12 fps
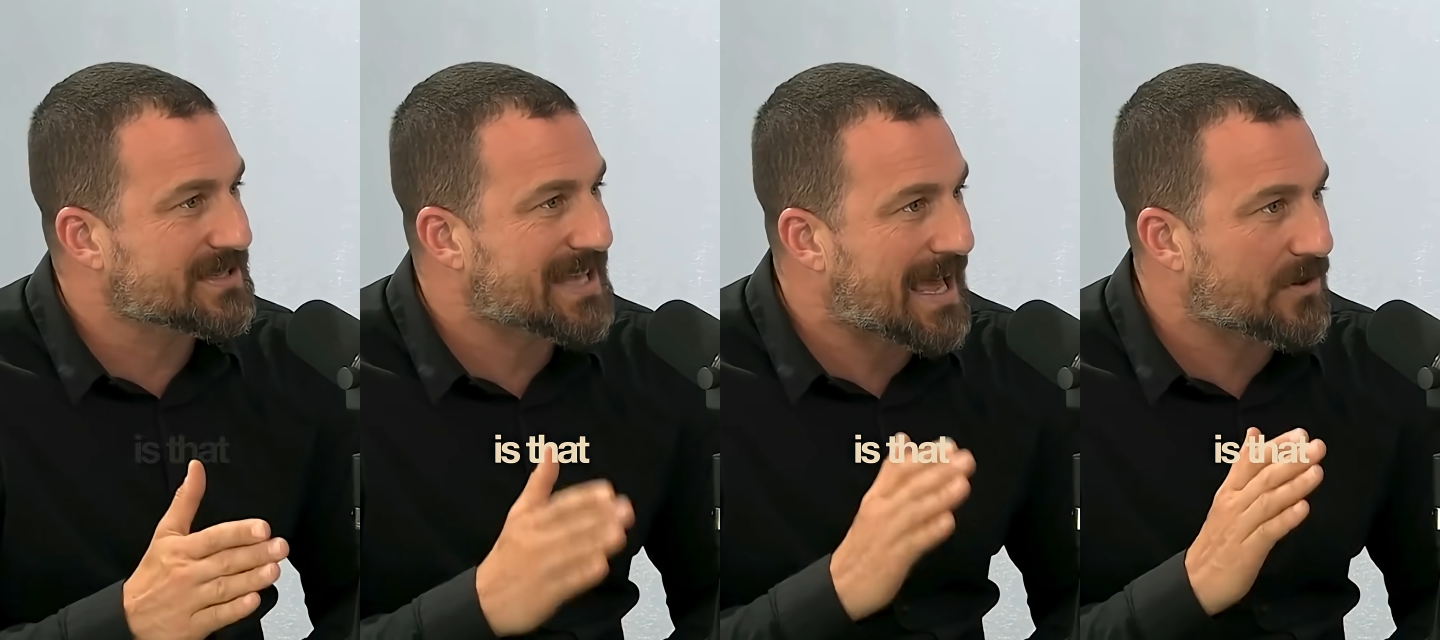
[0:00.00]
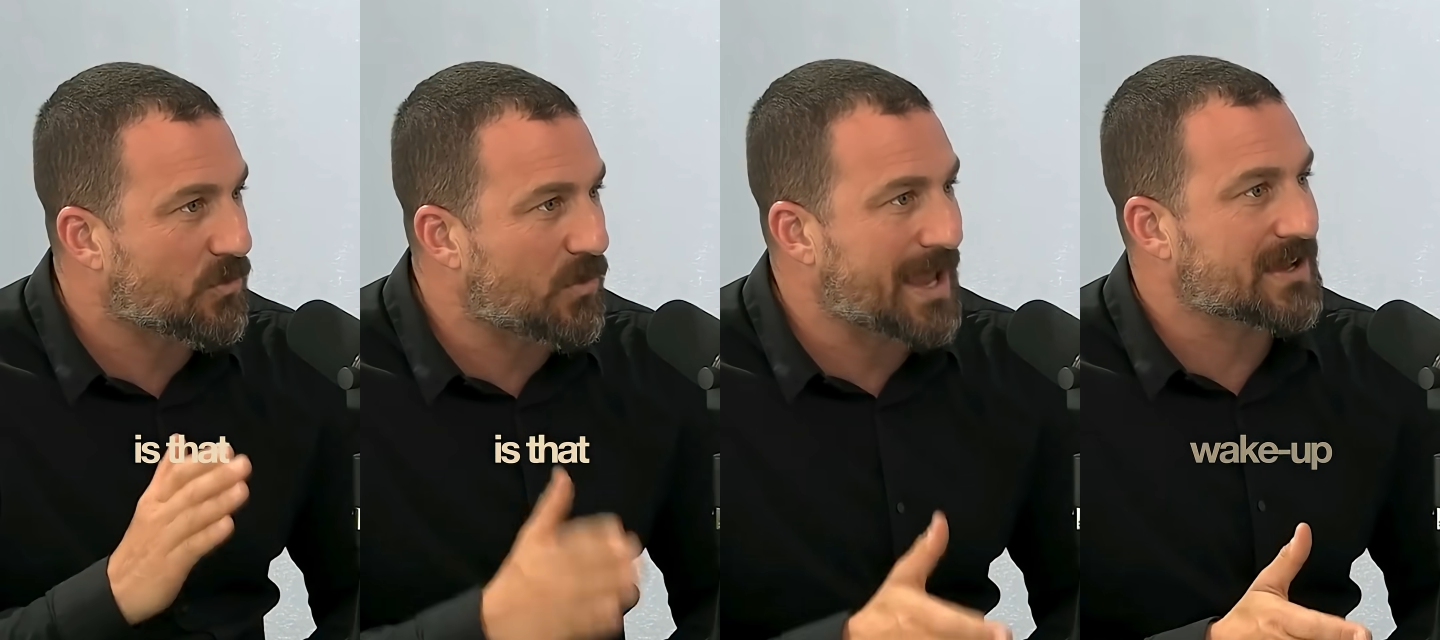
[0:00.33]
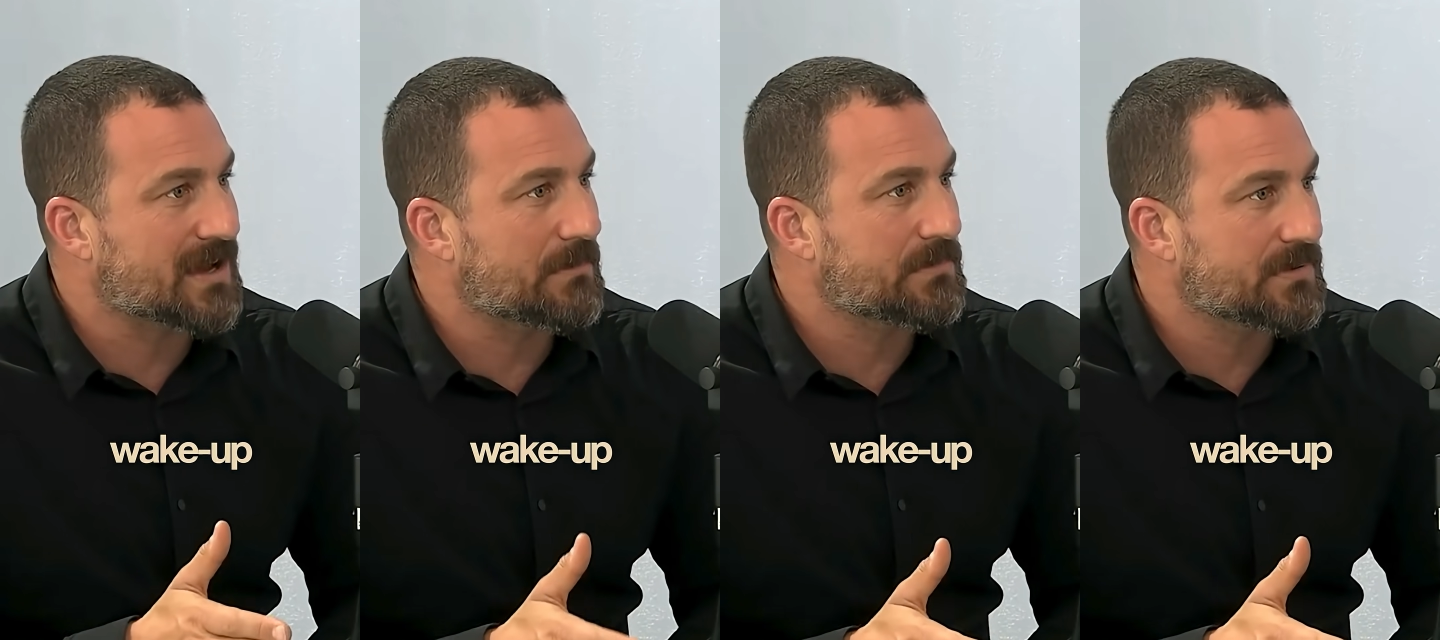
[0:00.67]
is that
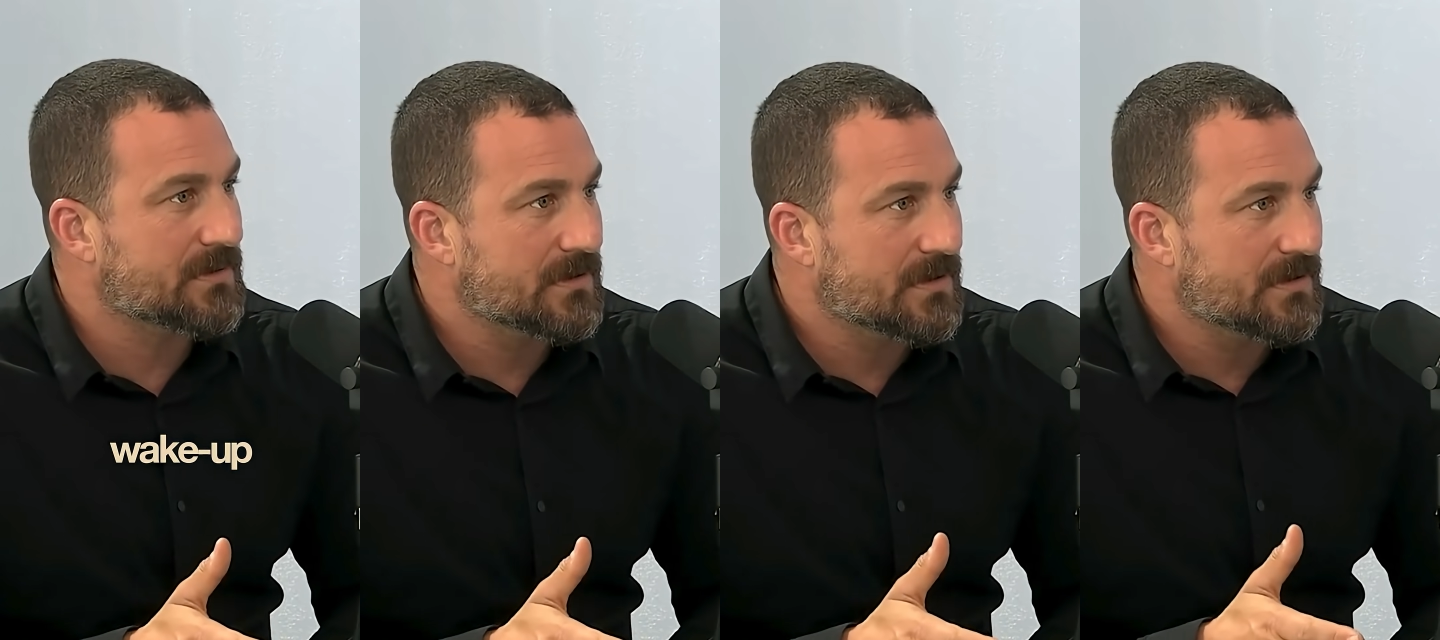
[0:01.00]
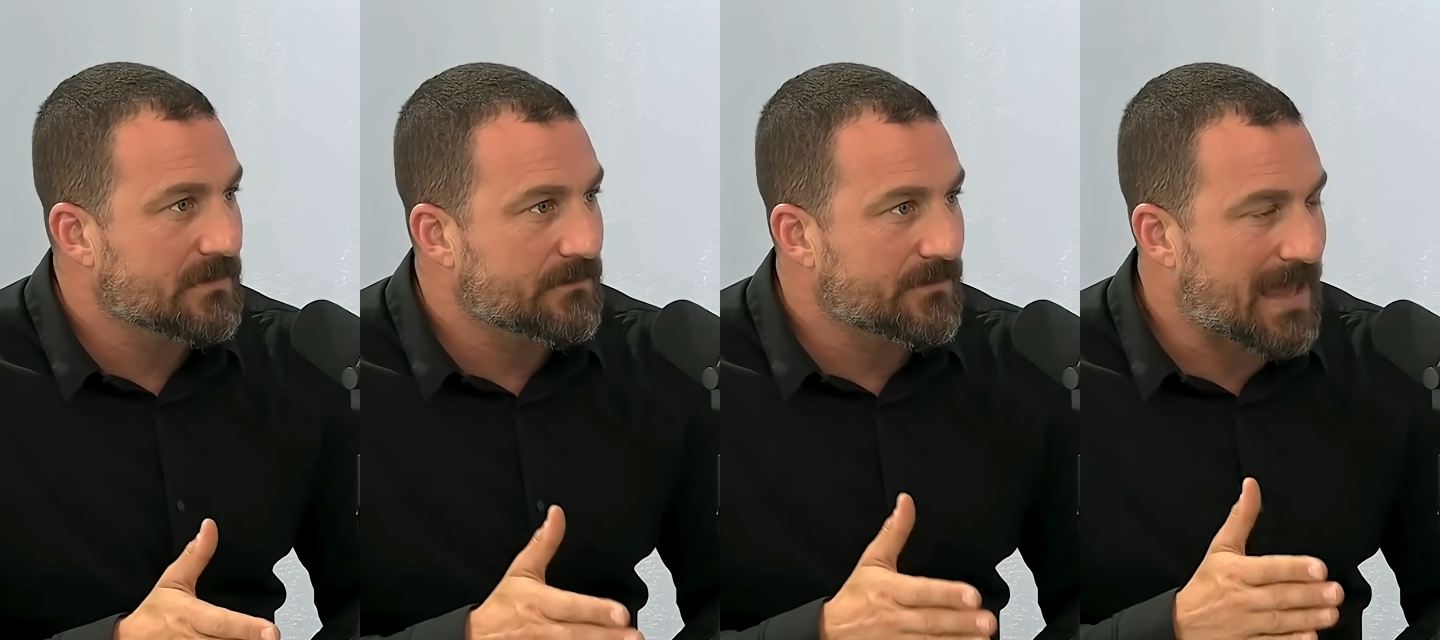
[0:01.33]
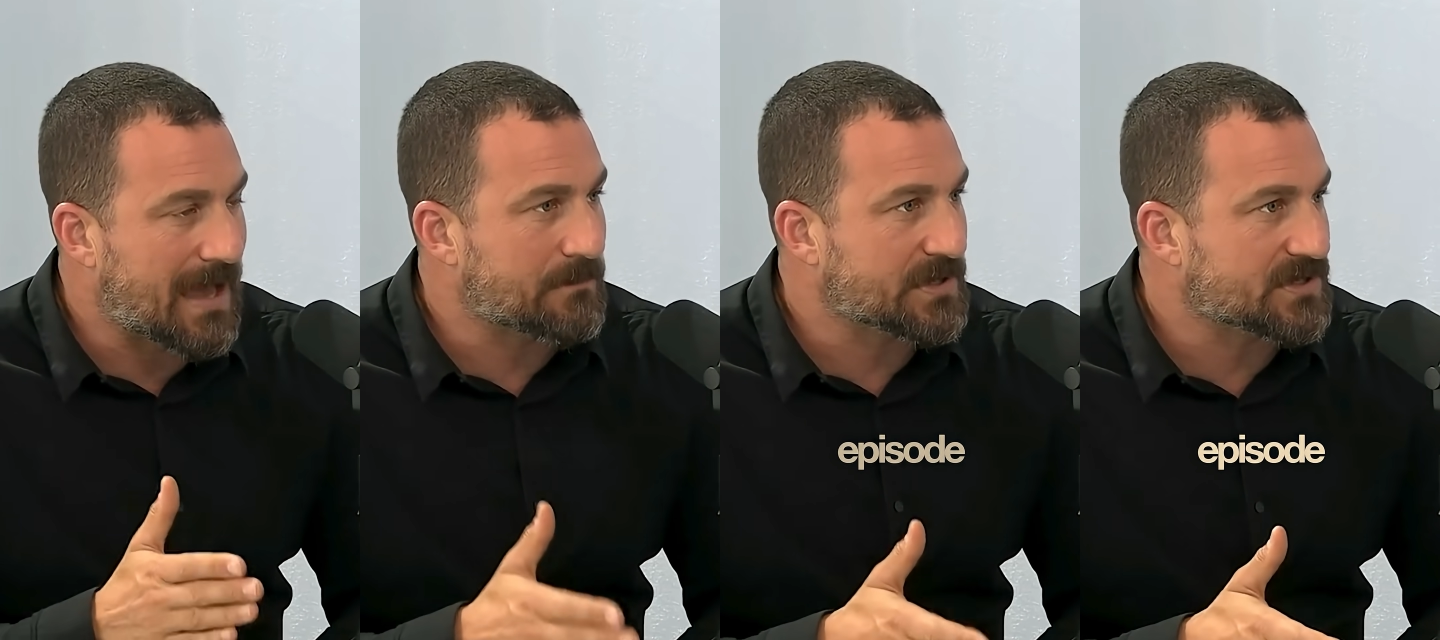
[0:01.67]
wake up
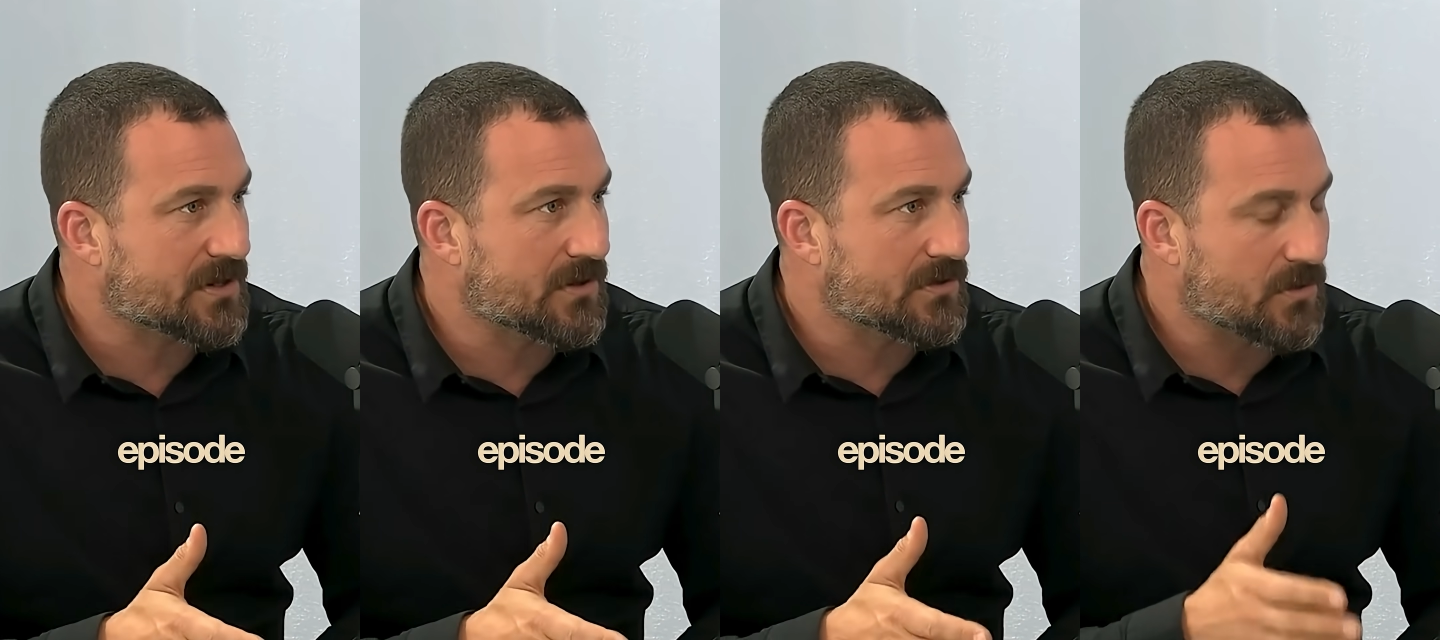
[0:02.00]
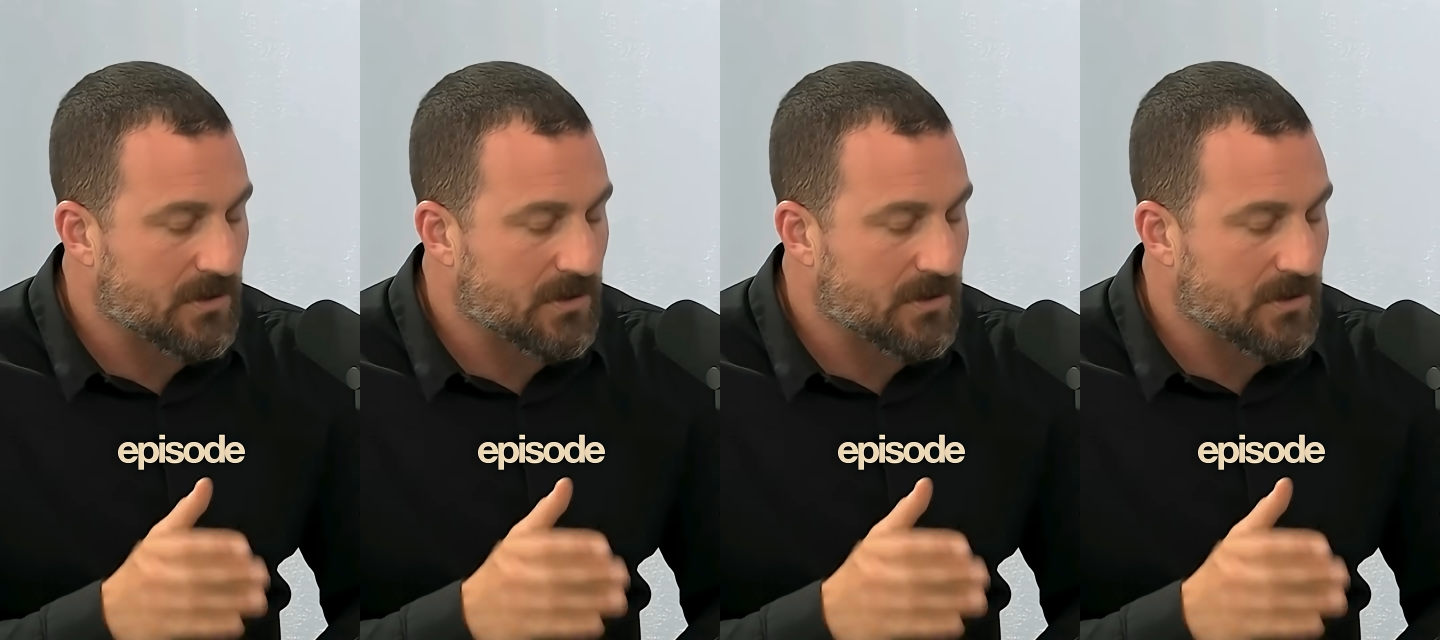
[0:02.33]
episode